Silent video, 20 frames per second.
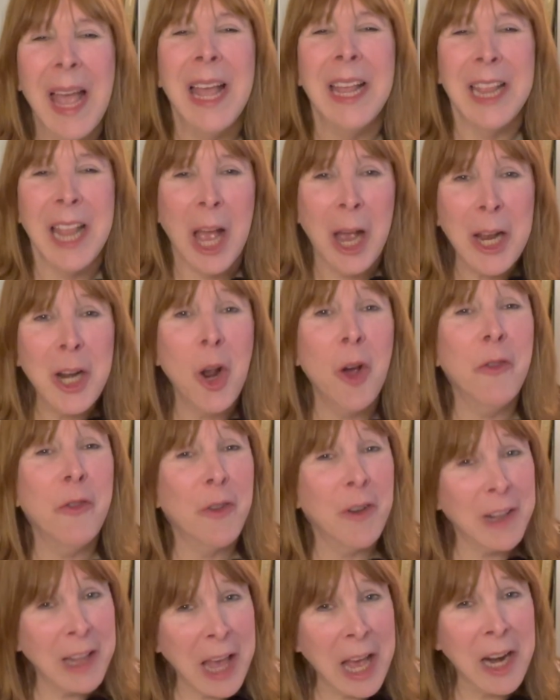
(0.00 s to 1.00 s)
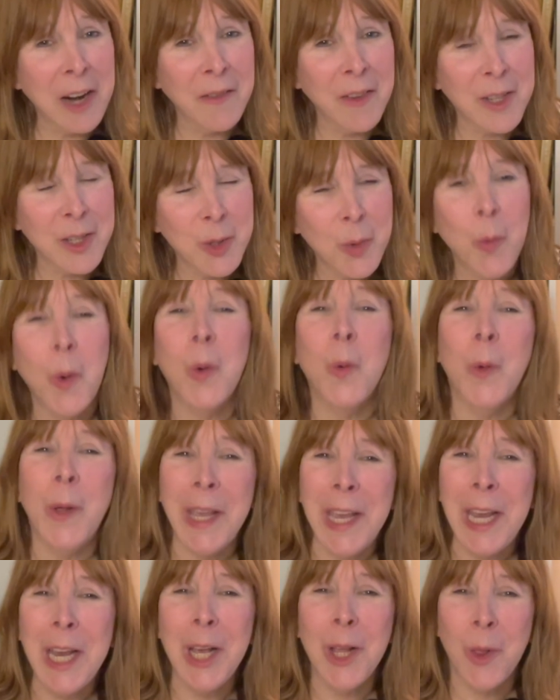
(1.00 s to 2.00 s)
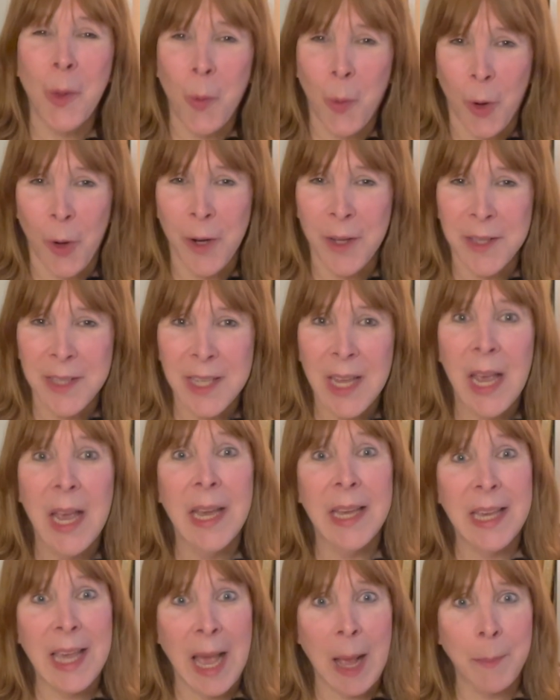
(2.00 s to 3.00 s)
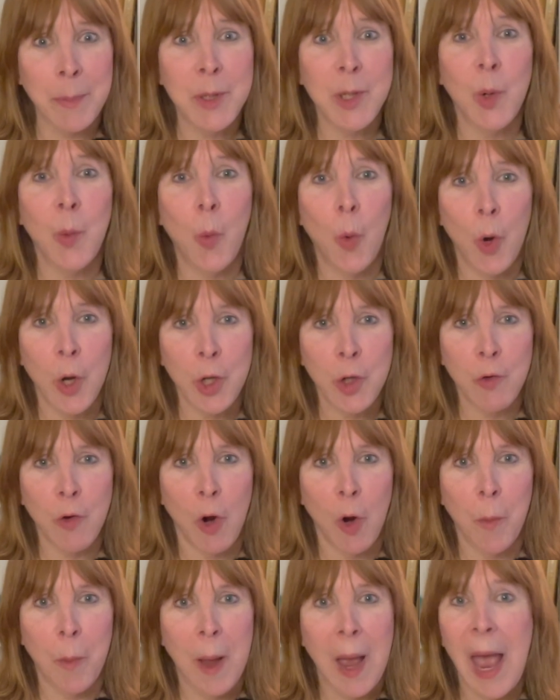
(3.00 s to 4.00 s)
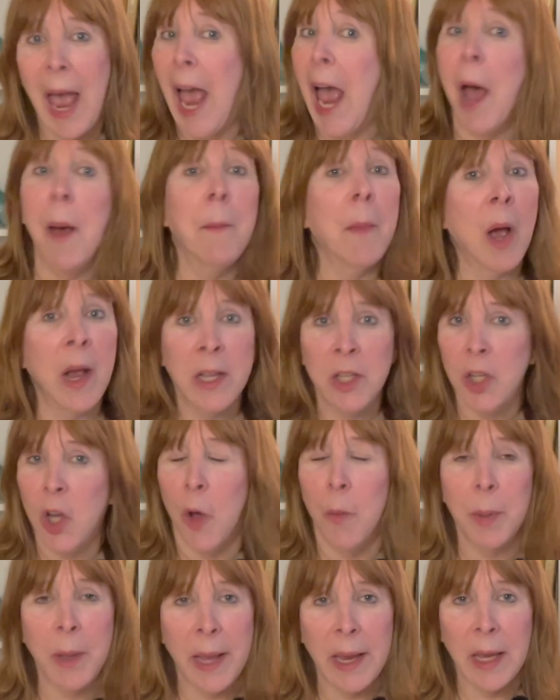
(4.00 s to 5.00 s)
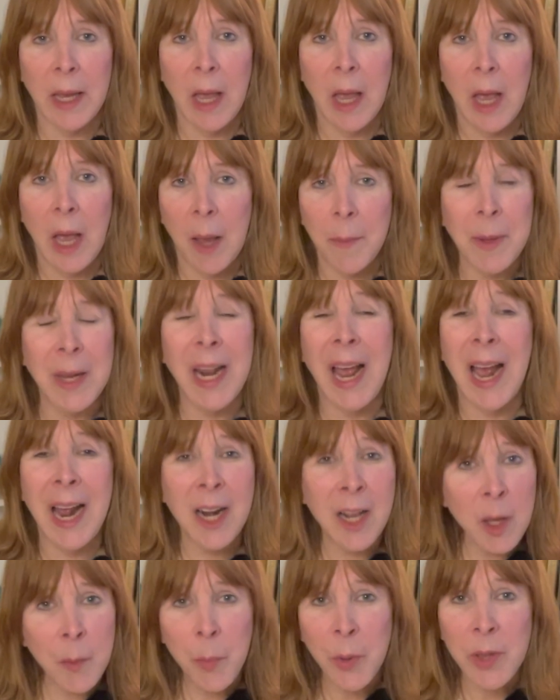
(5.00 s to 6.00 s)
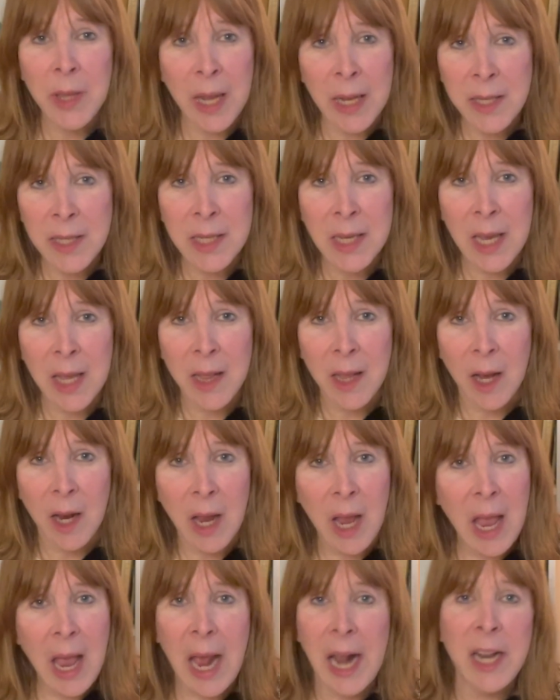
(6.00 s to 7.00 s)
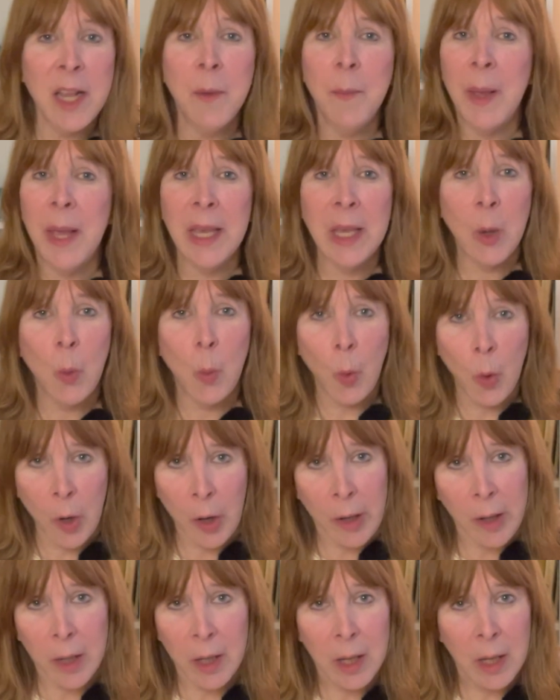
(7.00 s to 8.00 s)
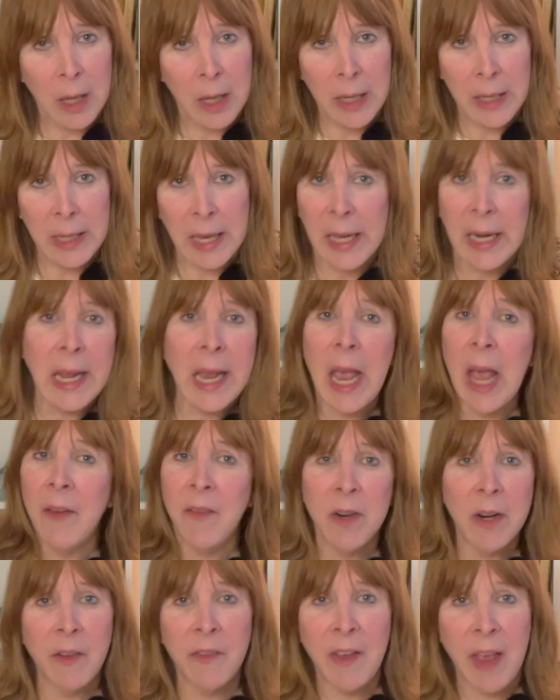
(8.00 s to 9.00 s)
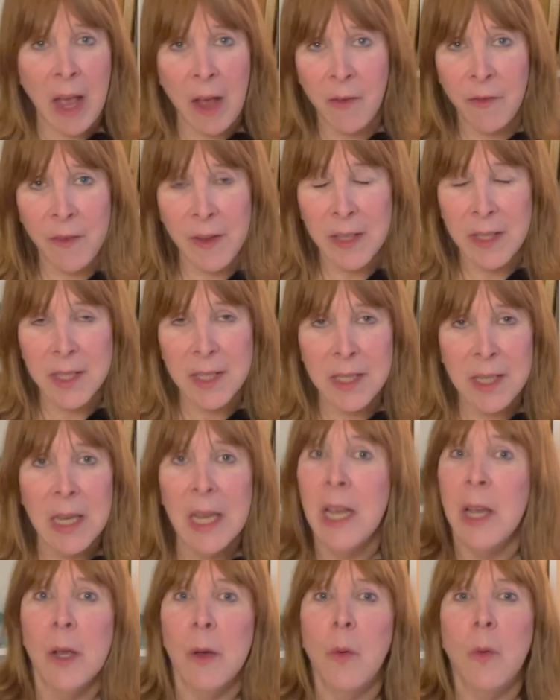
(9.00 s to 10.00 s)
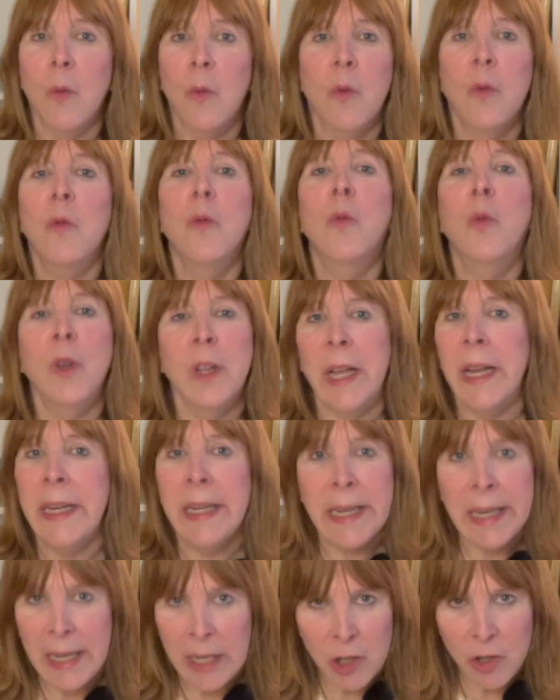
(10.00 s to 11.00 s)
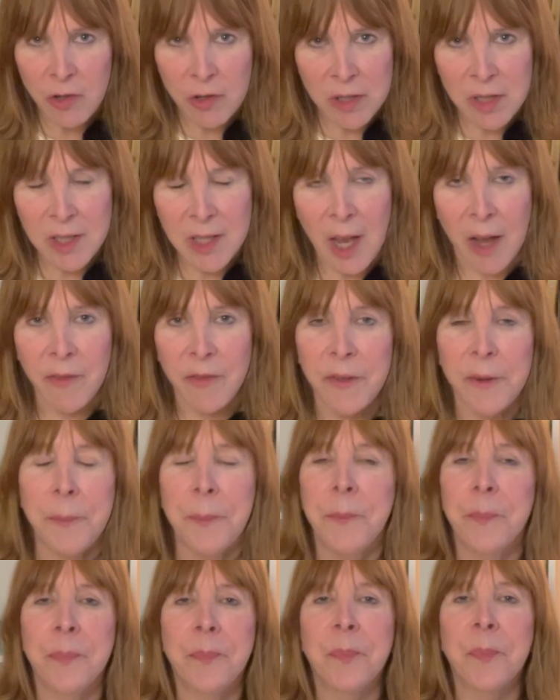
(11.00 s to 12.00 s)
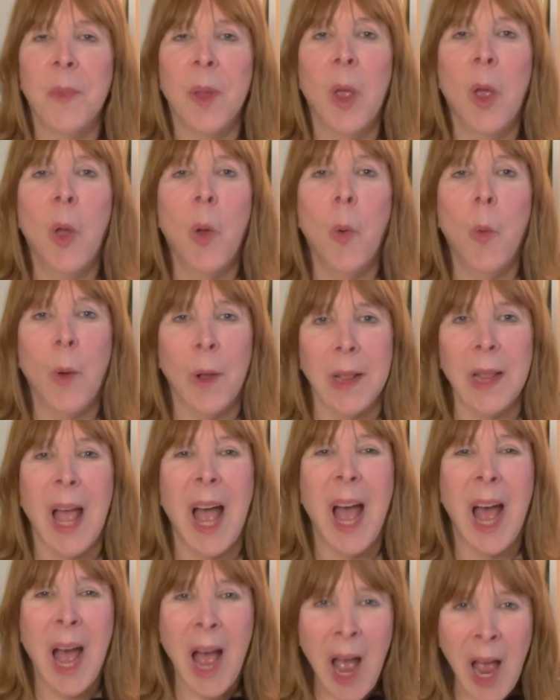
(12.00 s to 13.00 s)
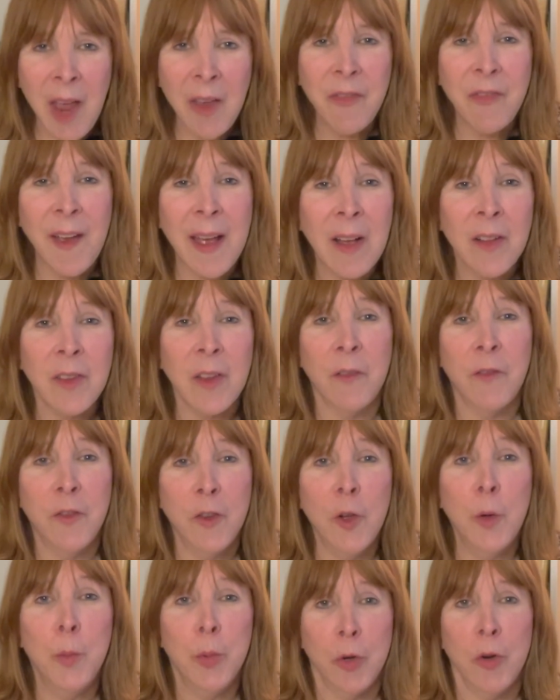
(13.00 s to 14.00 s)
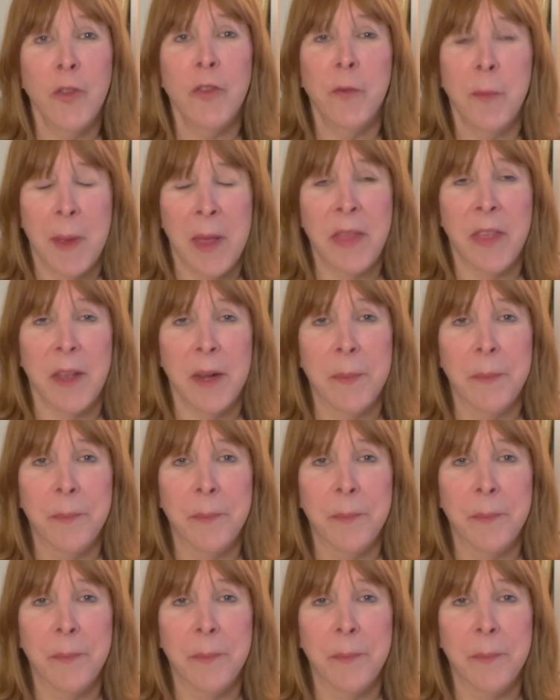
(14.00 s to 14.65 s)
Now, I know for a lot of us, when we hear the words capsule wardrobe, our minds go blank. I mean, how do you put that together? How do you make it work? Can I have enough outfits? Will I need extra stuff? Well, I found a foolproof method.